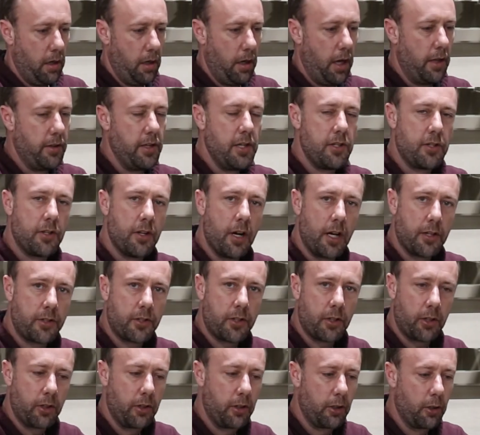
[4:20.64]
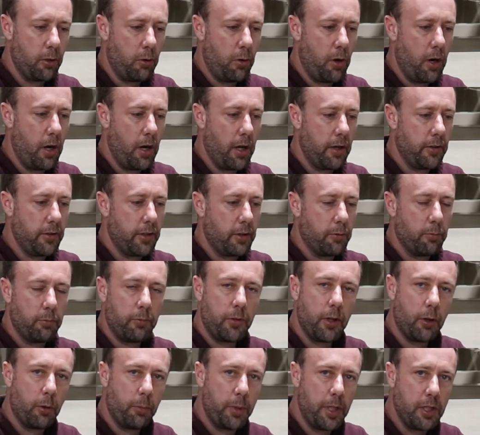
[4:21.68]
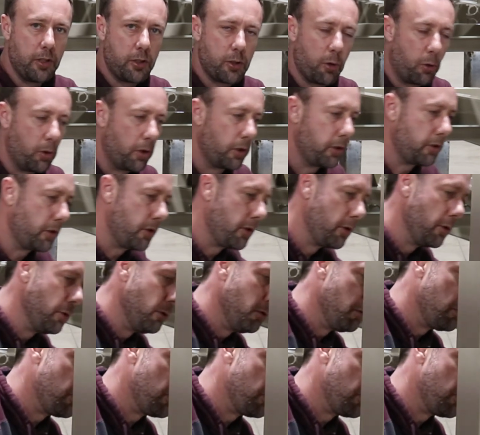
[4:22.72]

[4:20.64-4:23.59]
And these nuts are going to go on, they'll be torqued to